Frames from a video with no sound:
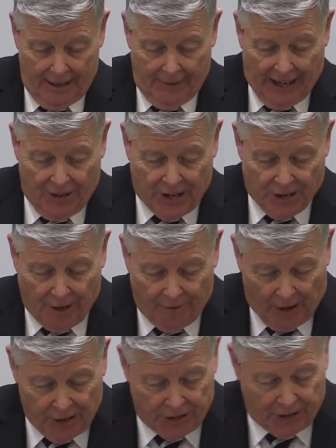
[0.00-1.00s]
Then he says in
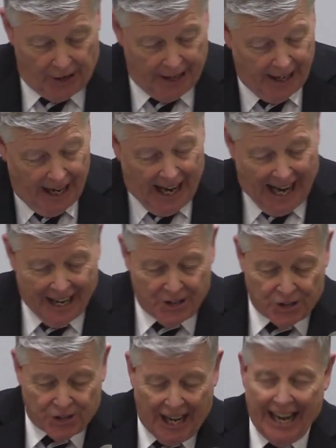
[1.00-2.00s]
verse 30, I
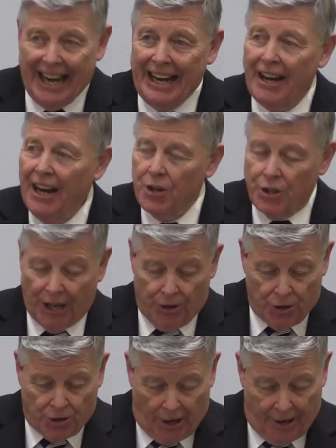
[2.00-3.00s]
seed shall
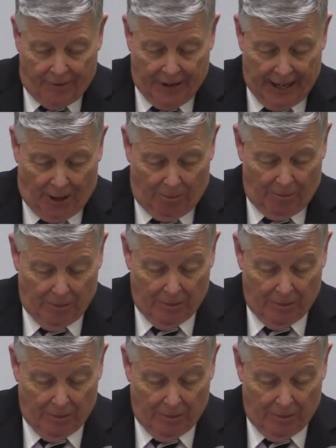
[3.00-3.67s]
serve him.